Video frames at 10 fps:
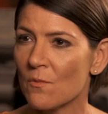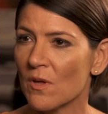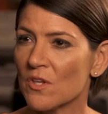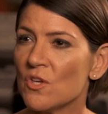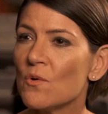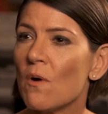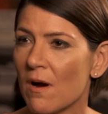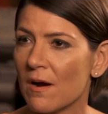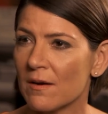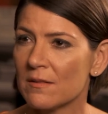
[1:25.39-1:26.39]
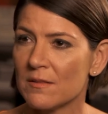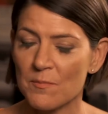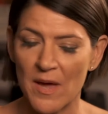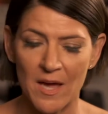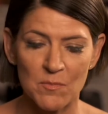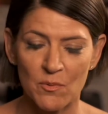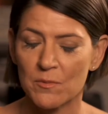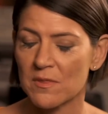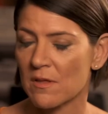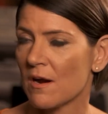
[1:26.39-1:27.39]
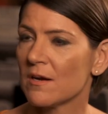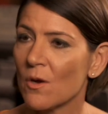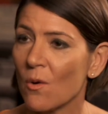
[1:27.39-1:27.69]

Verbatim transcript: Well, you are the bad boy with the heart of